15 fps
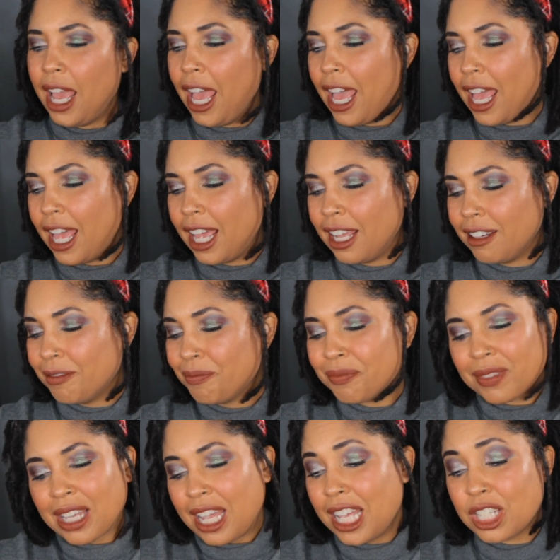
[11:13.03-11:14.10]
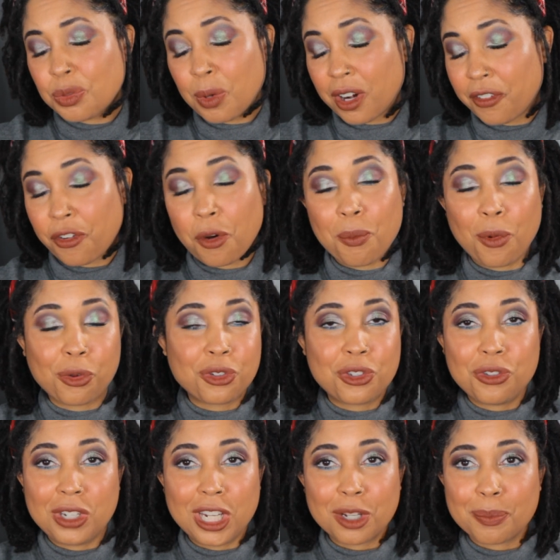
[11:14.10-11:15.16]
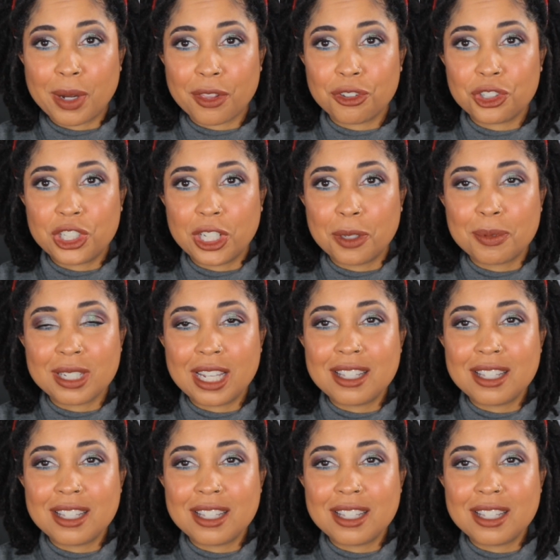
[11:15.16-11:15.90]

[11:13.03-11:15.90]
and it's one of her most unique motherships.